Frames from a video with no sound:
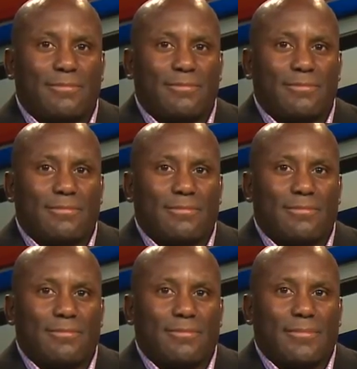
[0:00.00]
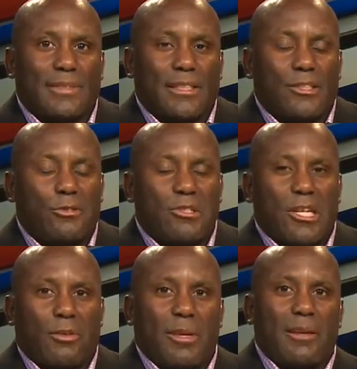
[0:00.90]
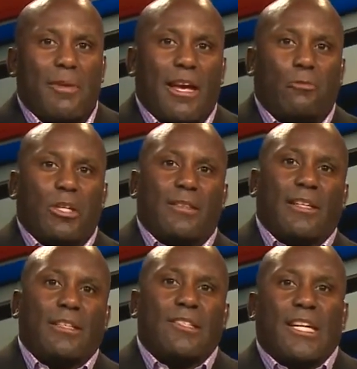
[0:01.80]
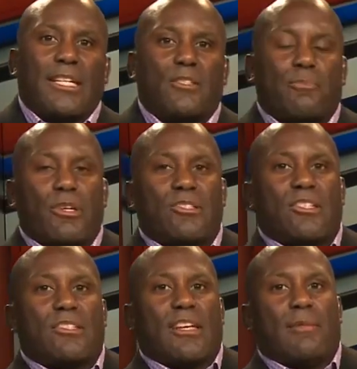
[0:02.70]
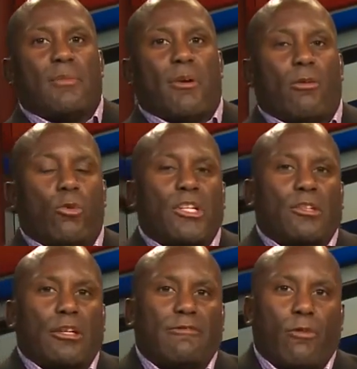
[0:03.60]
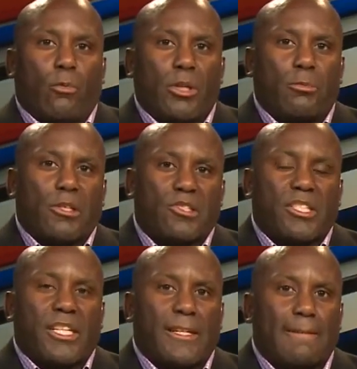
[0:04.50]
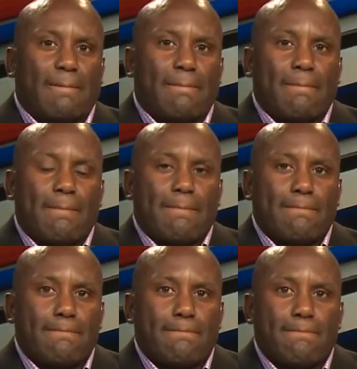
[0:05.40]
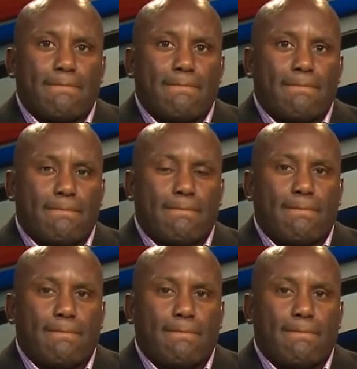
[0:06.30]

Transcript: Hey, what's going on? You tell me, man. What do you think of the Titans preseason game tomorrow? What are you looking for? What do you want to see? Man, I want to see. I,